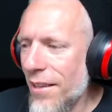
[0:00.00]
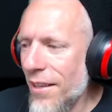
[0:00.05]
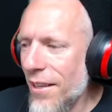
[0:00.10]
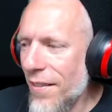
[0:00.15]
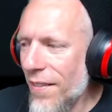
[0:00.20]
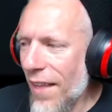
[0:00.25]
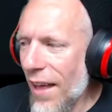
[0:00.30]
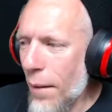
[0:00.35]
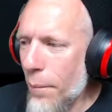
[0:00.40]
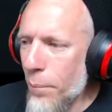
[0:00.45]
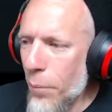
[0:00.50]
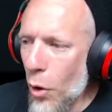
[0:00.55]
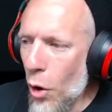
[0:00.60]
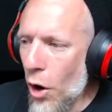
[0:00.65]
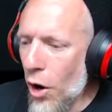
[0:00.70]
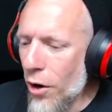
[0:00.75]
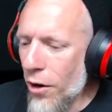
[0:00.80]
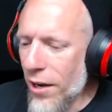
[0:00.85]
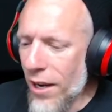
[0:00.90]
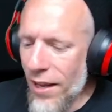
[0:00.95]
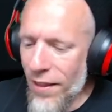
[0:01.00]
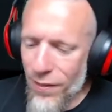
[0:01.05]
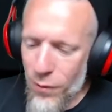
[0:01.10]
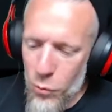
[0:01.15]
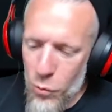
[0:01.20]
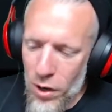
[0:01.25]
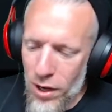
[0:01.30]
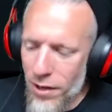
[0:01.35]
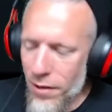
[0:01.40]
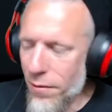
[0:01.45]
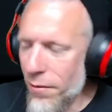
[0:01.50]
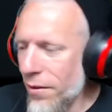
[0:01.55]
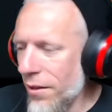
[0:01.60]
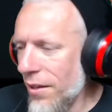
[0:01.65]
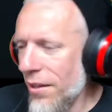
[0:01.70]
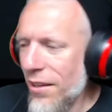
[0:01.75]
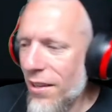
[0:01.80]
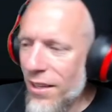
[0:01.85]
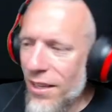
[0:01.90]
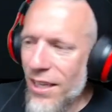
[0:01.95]
that bar and the way
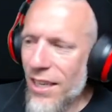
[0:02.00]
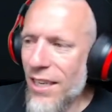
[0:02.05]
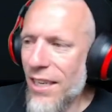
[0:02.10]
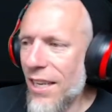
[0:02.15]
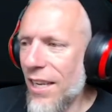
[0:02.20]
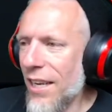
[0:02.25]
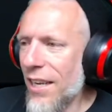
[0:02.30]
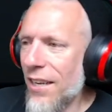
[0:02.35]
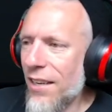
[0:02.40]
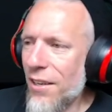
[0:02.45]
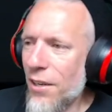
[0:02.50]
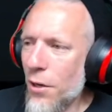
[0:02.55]
he did it.